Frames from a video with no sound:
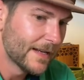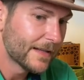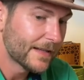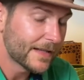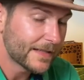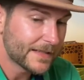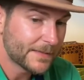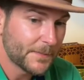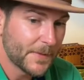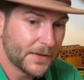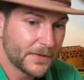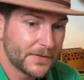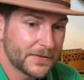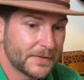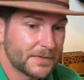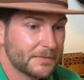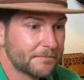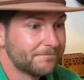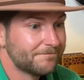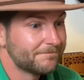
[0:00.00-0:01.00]
that
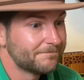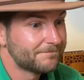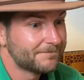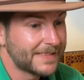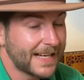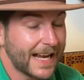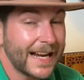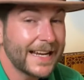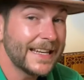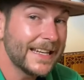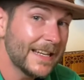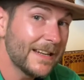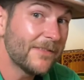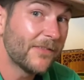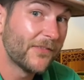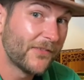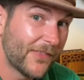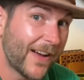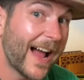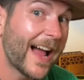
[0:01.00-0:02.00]
smells
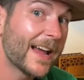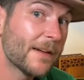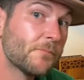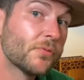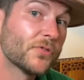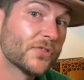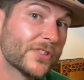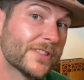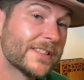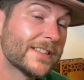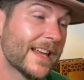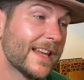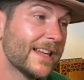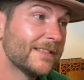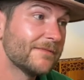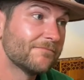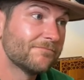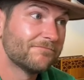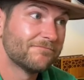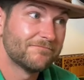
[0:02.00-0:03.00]

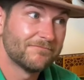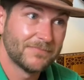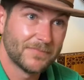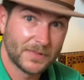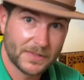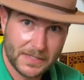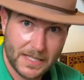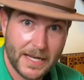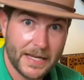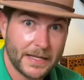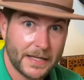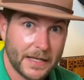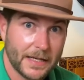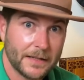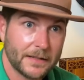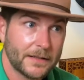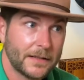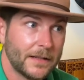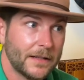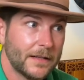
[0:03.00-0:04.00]
95% like
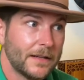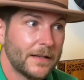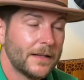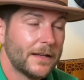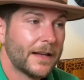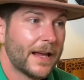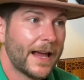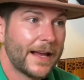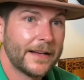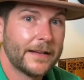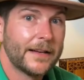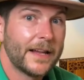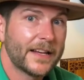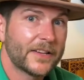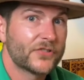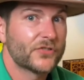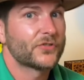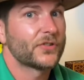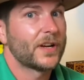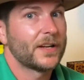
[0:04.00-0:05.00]
it at an
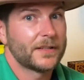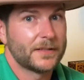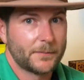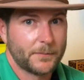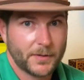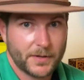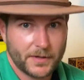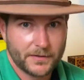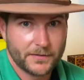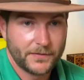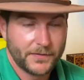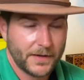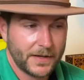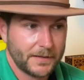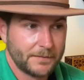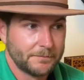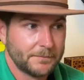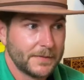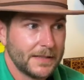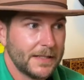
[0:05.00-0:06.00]
Extract de
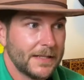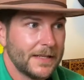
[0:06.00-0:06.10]
Parfum